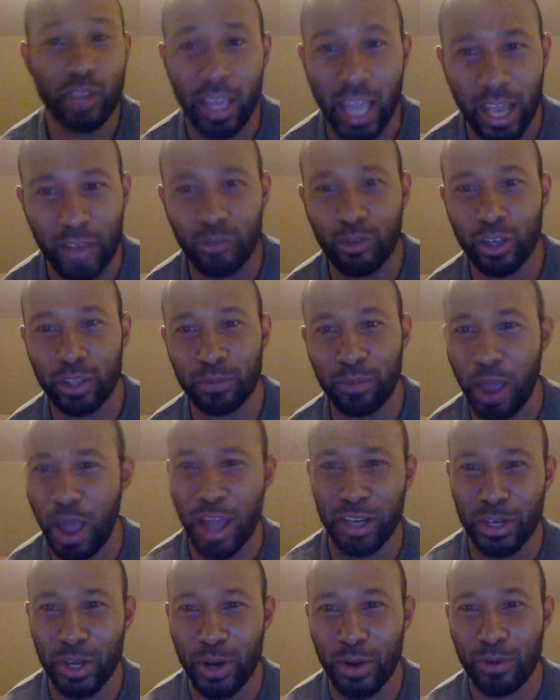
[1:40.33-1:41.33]
And trust me,
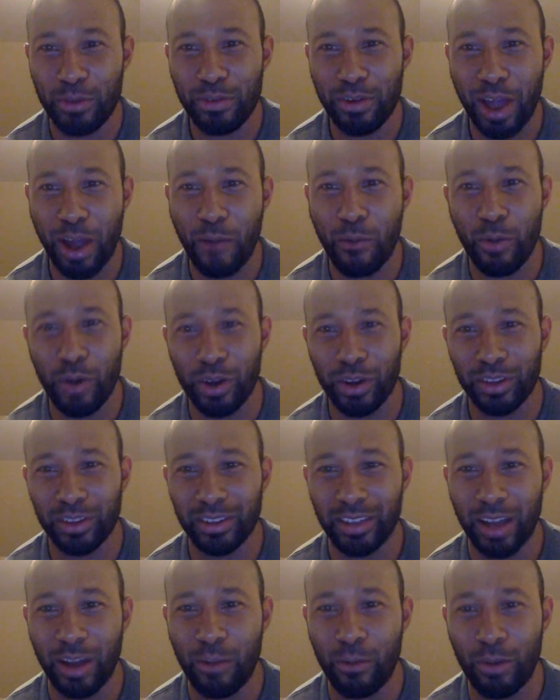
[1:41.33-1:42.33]
I know. I worked
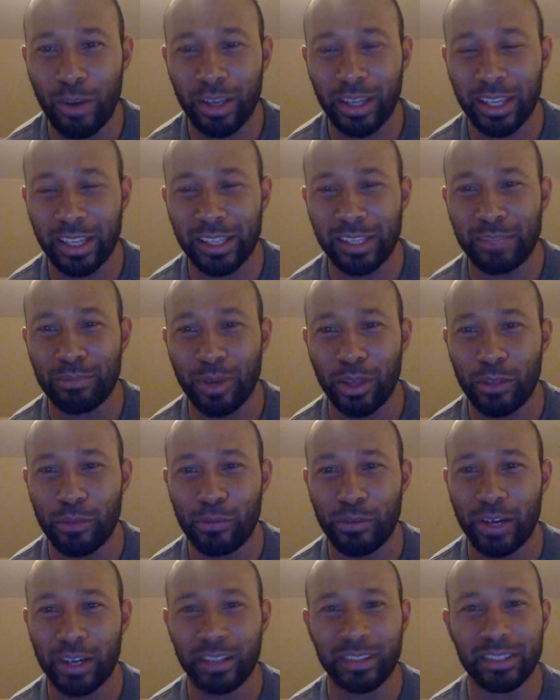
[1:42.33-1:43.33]
at these
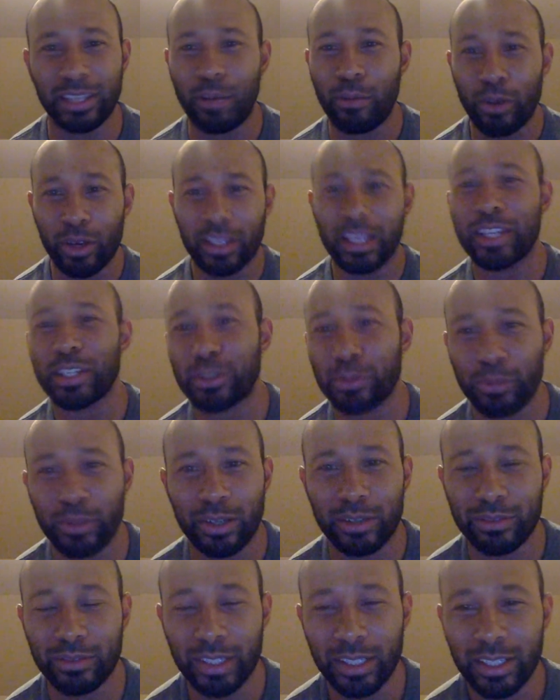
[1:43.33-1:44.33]
motherfuckers. I worked at
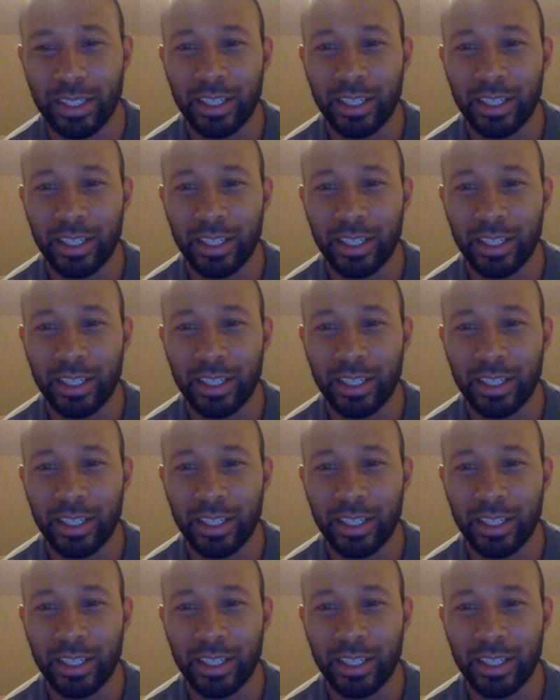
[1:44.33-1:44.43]
Swift.